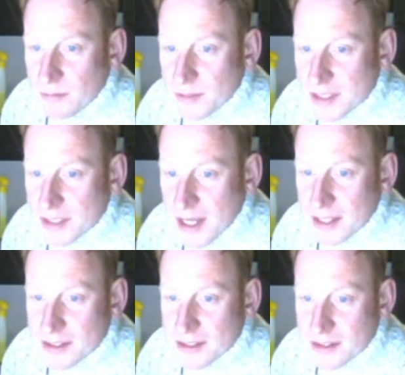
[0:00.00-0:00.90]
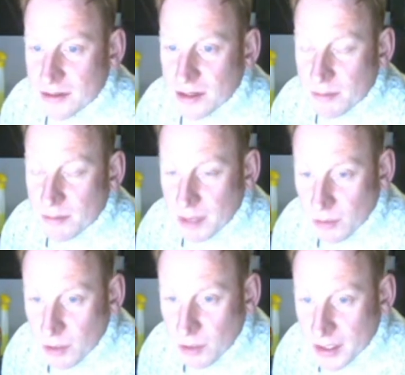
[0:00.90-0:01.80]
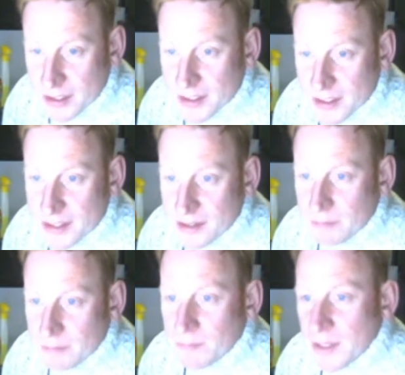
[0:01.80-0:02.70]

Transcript: sell it as a complete working system.